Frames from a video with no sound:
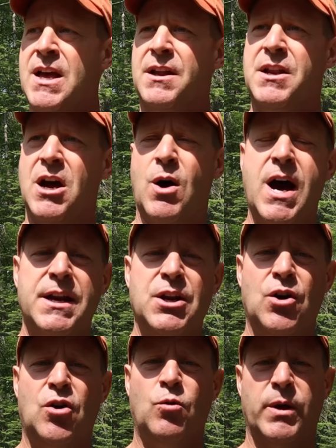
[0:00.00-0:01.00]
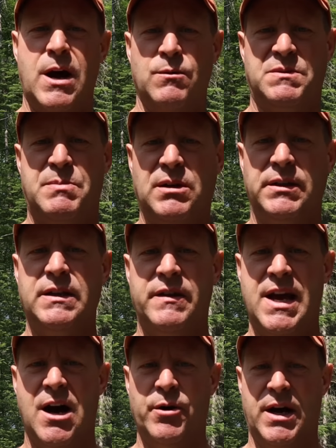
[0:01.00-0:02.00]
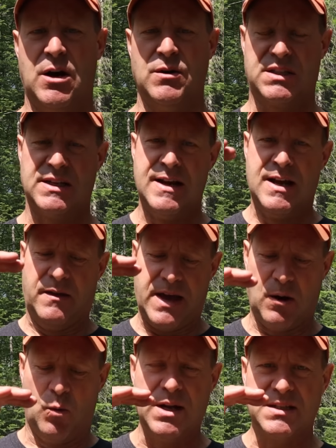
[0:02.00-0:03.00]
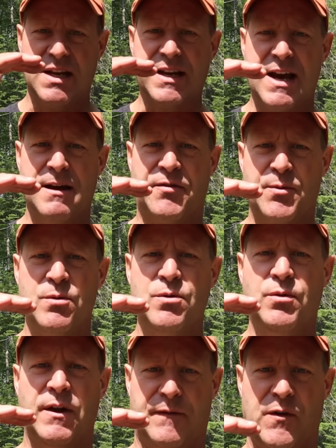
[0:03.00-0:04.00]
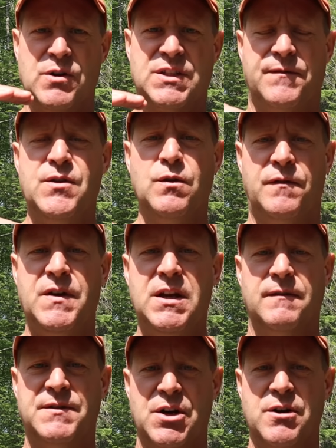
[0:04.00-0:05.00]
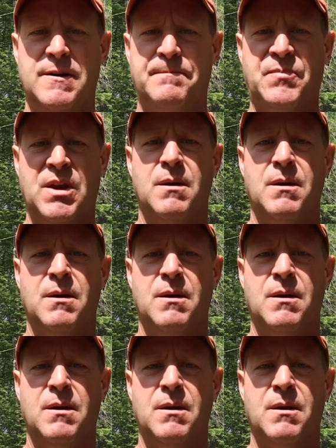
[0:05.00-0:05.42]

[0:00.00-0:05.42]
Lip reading: Now I know when I was building the outhouse that once I got through the first few feet of dirt,